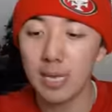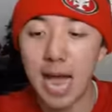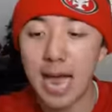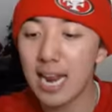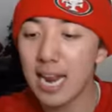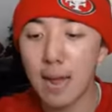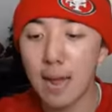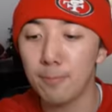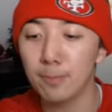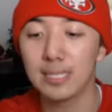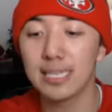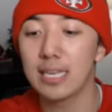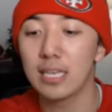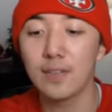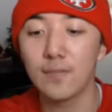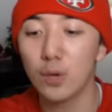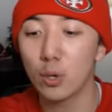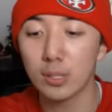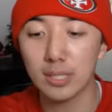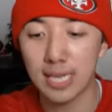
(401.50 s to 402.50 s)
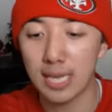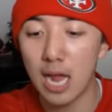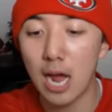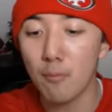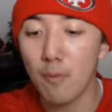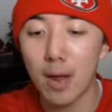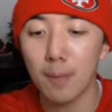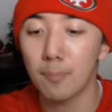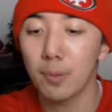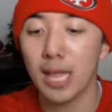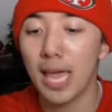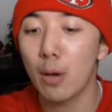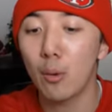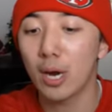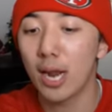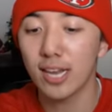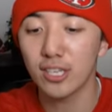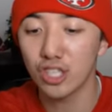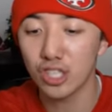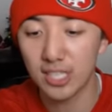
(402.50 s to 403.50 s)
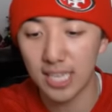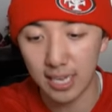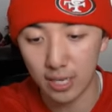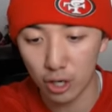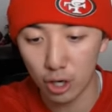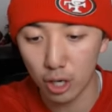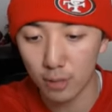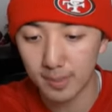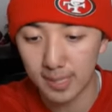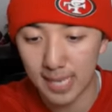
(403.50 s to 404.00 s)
ninety-nine percent of the viewers cannot replicate what I just did. You know what I'm